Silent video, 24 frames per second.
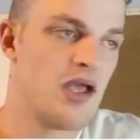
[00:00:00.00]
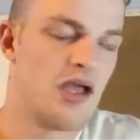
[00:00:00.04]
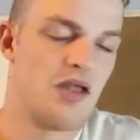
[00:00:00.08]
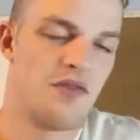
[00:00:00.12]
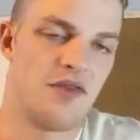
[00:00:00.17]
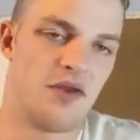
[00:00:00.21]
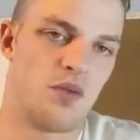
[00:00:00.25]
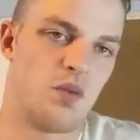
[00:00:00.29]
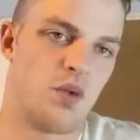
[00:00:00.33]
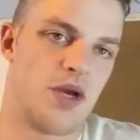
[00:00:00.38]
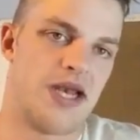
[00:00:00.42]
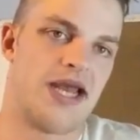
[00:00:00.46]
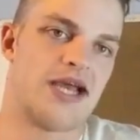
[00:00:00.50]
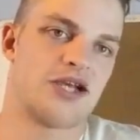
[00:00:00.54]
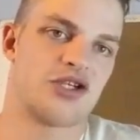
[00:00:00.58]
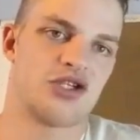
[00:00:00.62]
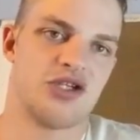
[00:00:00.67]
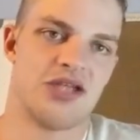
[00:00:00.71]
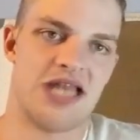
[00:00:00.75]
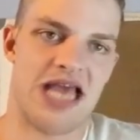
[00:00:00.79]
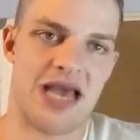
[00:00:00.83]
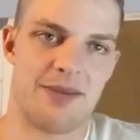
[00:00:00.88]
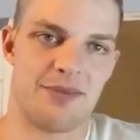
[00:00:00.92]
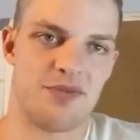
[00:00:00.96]
that one
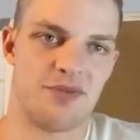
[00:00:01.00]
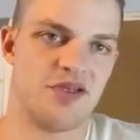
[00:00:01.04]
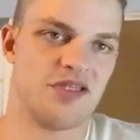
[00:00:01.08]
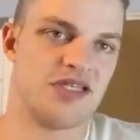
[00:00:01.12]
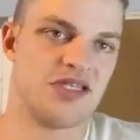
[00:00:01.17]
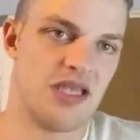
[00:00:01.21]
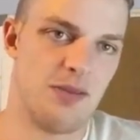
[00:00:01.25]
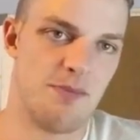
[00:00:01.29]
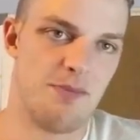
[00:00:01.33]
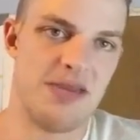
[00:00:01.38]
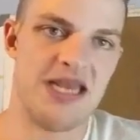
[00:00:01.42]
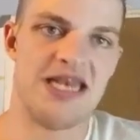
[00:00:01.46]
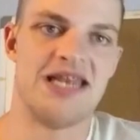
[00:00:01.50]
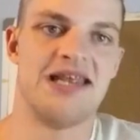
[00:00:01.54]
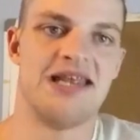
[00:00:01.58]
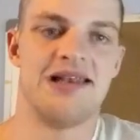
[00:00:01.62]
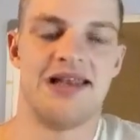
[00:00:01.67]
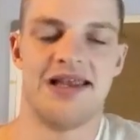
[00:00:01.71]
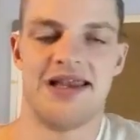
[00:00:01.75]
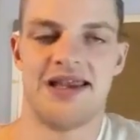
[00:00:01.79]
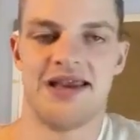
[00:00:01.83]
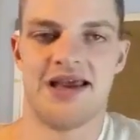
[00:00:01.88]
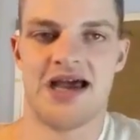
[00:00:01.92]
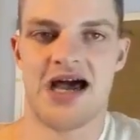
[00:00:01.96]
action happened
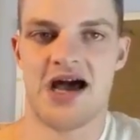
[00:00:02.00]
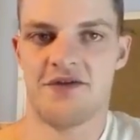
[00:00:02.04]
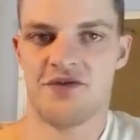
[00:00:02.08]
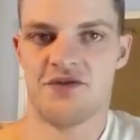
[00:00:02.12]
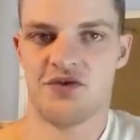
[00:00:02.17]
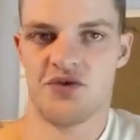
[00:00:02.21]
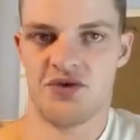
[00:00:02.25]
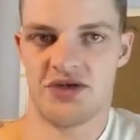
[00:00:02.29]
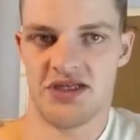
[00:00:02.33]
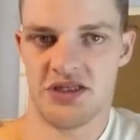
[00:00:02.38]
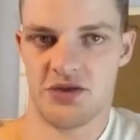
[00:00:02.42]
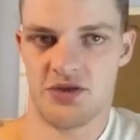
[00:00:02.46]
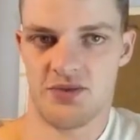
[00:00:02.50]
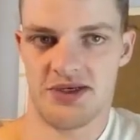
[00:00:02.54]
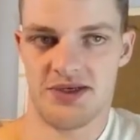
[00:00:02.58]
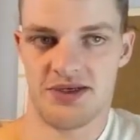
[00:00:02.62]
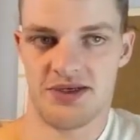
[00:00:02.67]
immediately after another one.